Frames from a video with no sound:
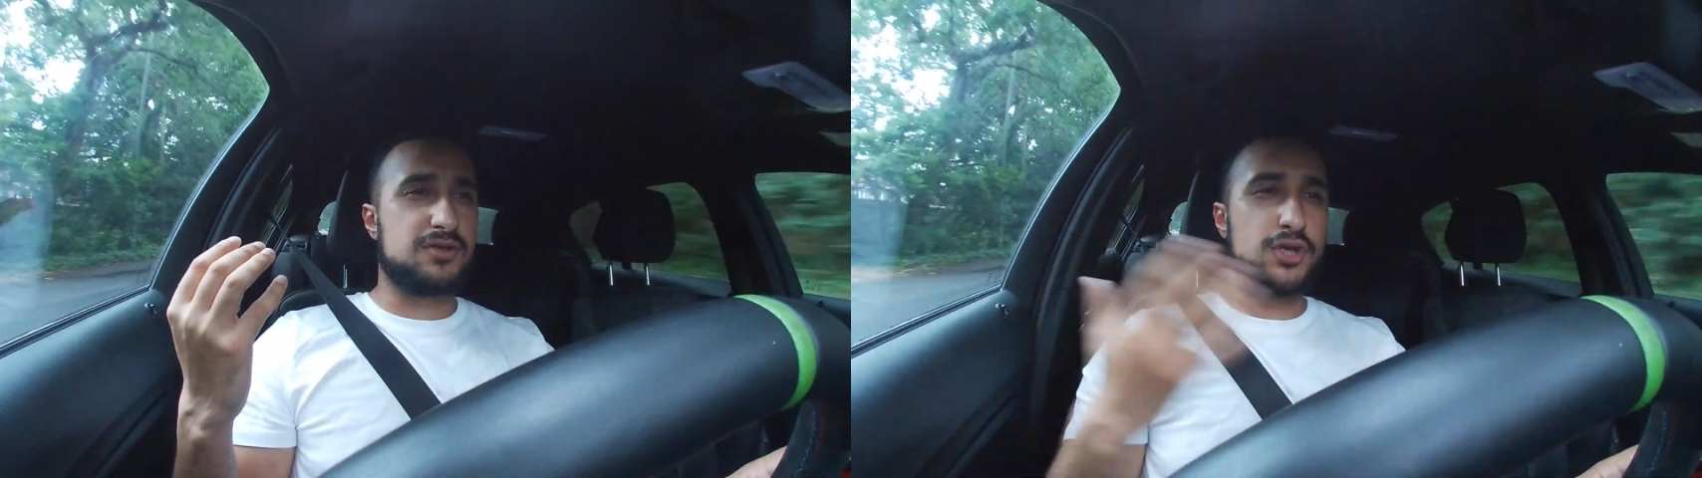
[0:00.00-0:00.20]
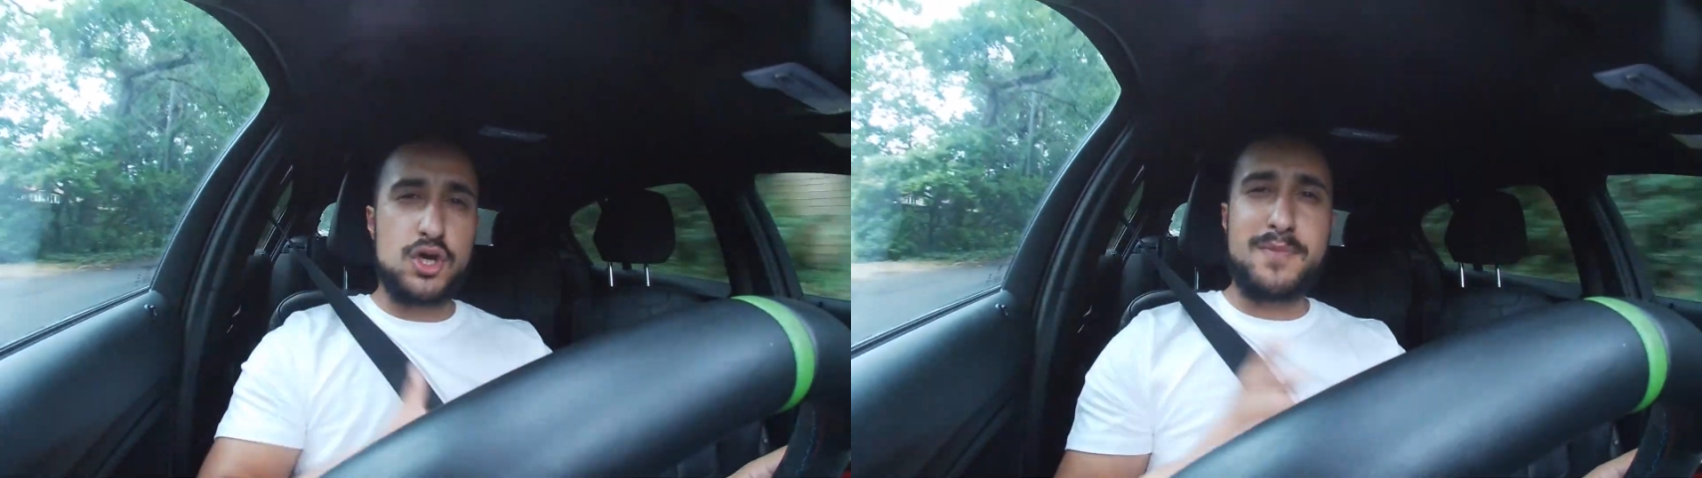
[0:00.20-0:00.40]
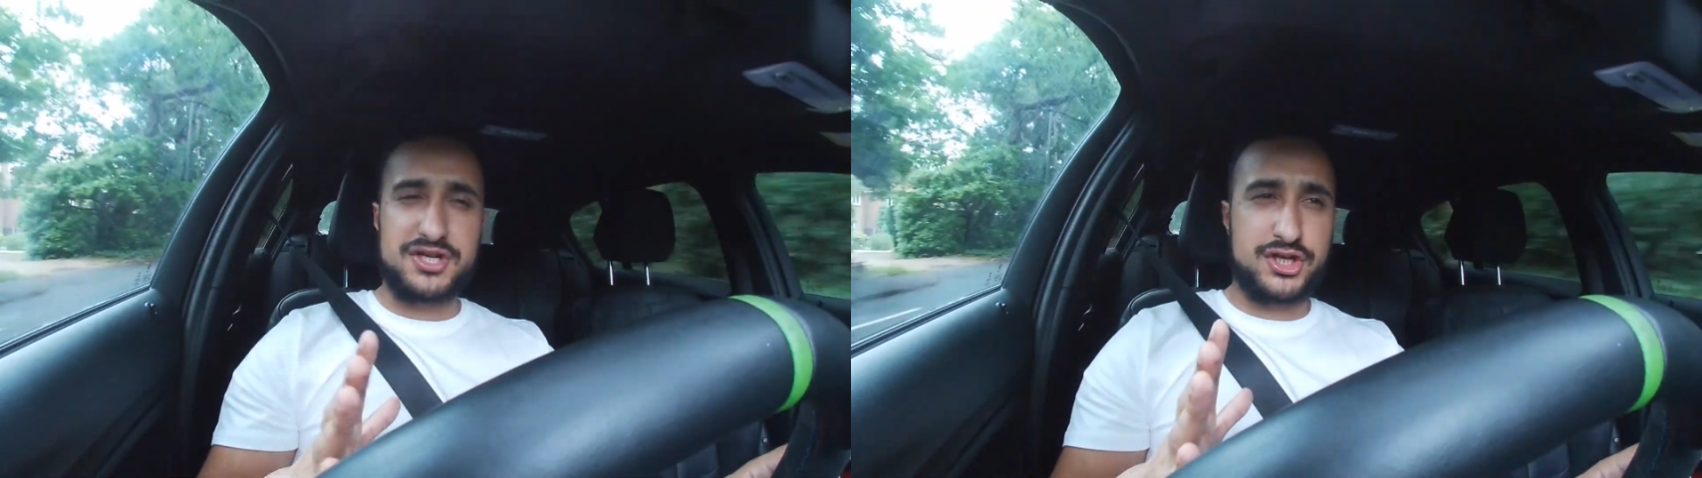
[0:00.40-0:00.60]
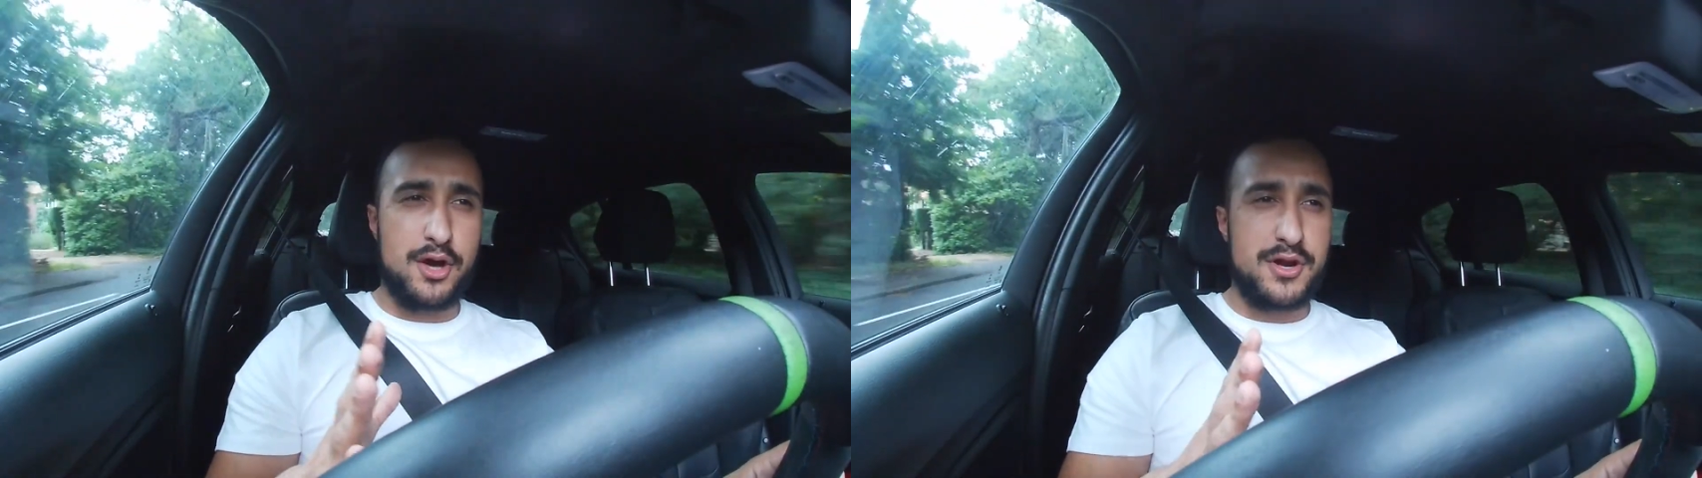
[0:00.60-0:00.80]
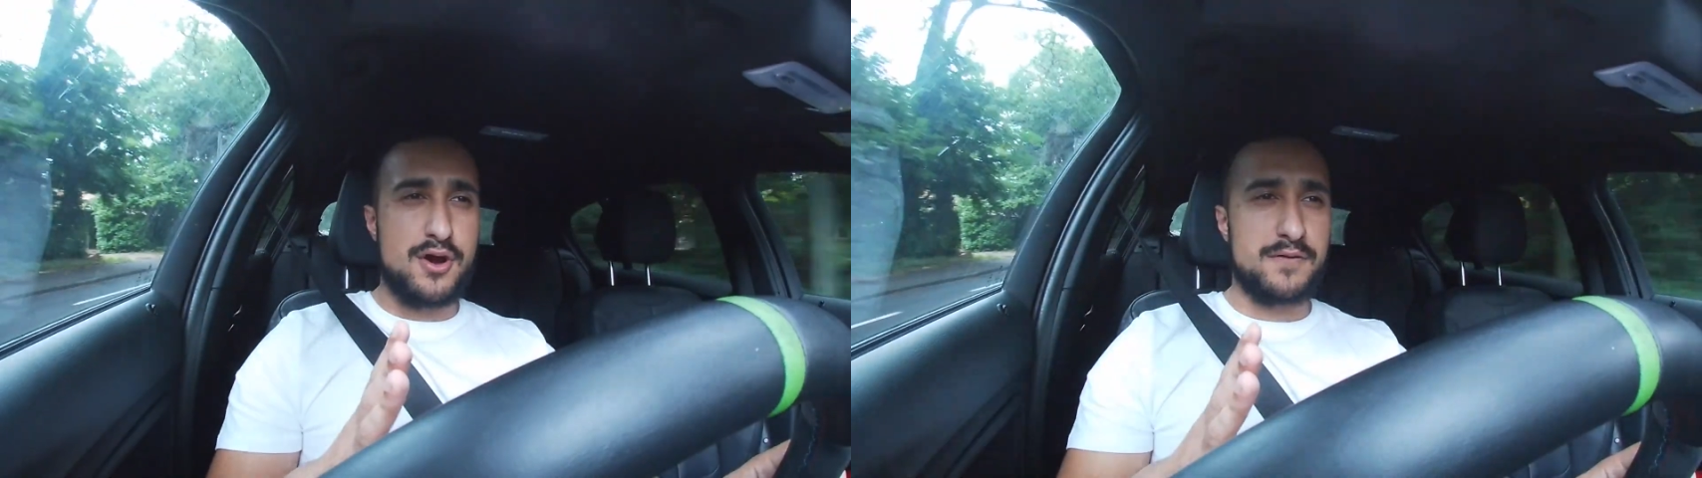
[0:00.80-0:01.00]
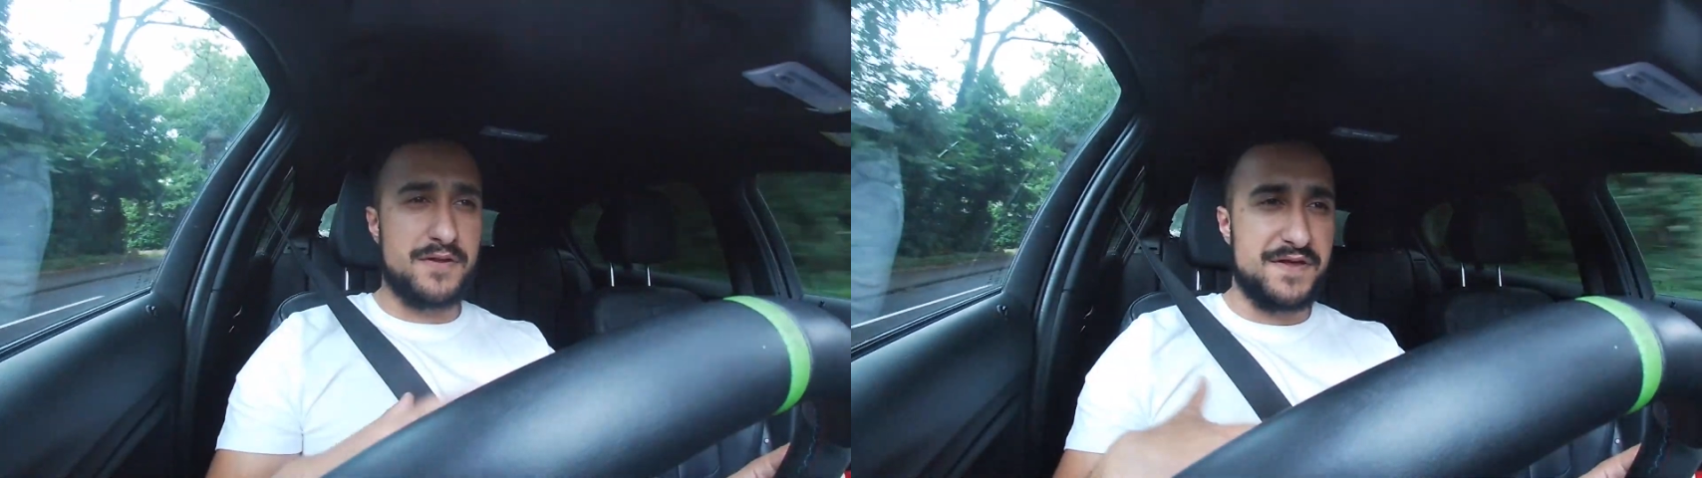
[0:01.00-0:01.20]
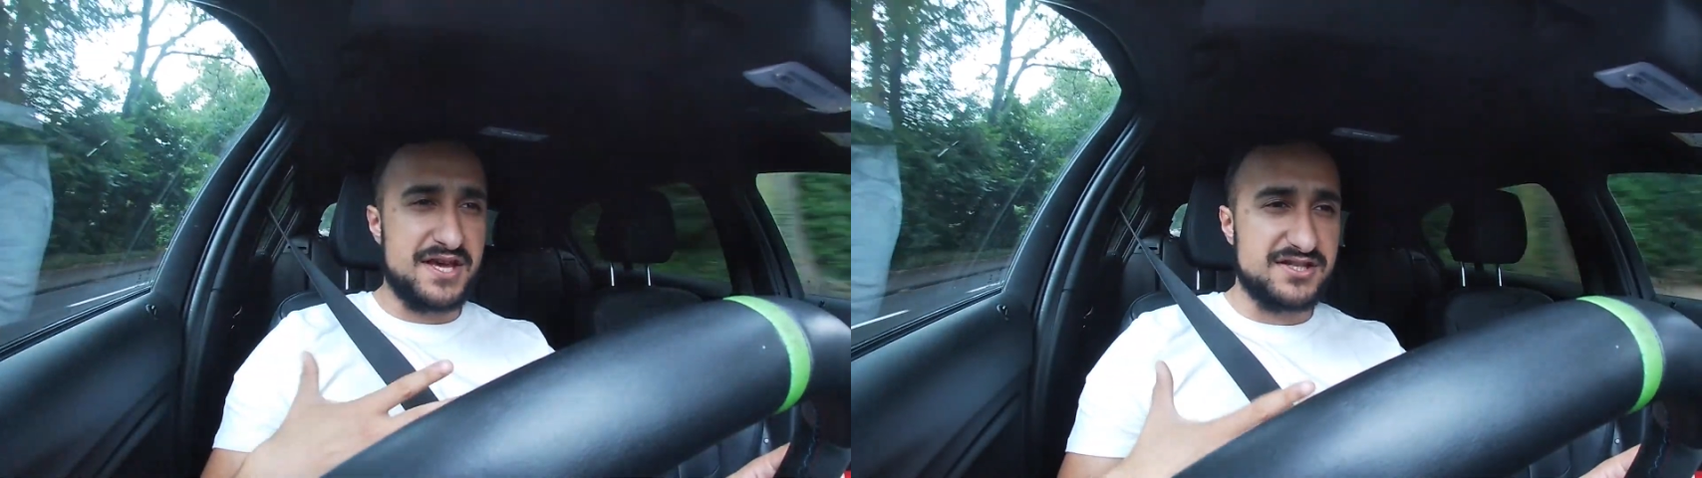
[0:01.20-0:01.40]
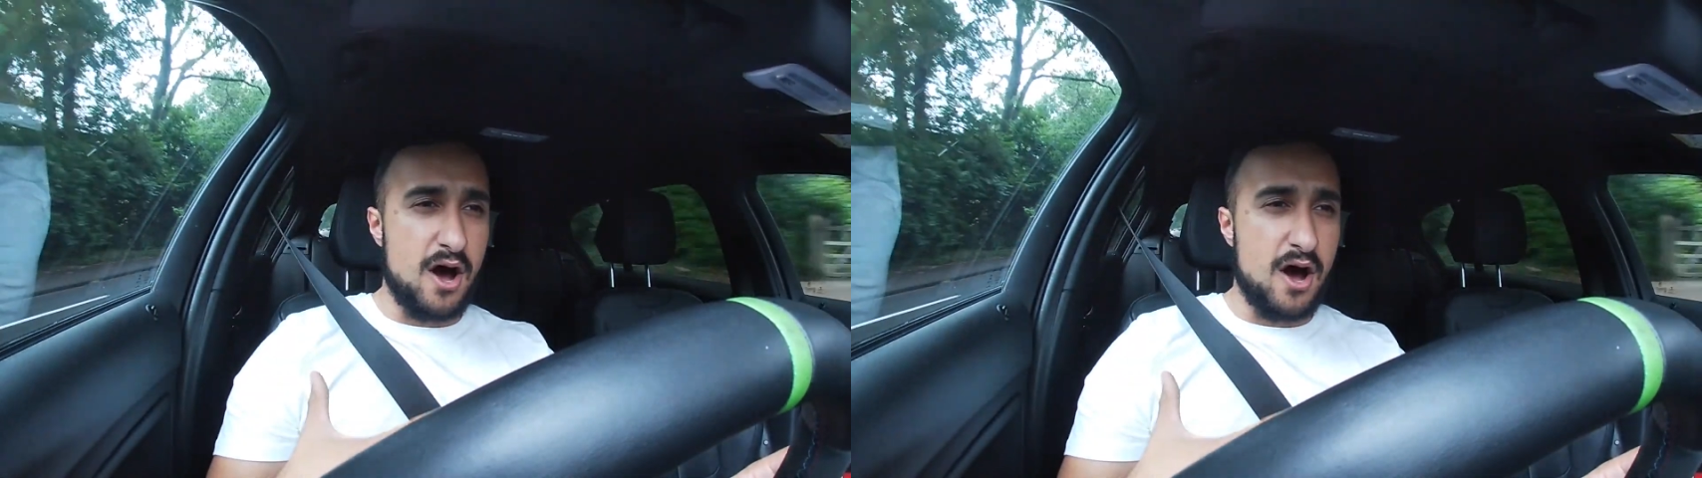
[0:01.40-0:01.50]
too much going on, things